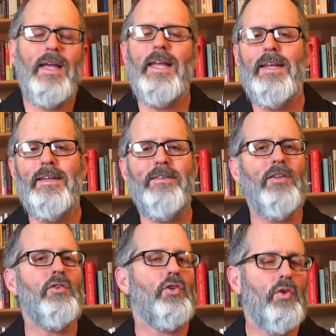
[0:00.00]
It
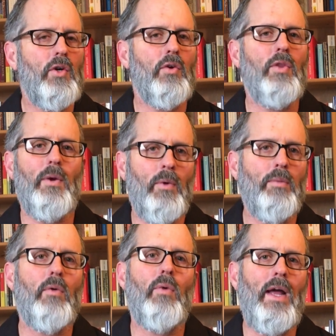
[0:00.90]
isn't true that we
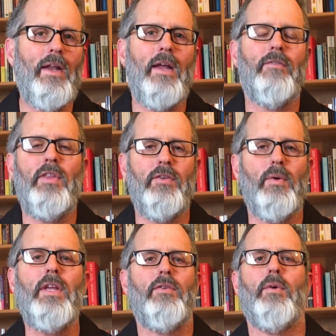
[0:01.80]
will run out of these
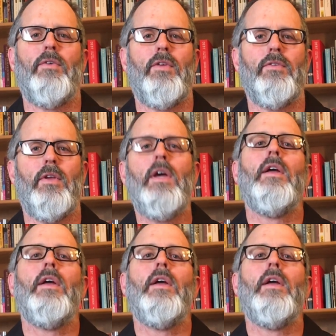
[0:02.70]
resources.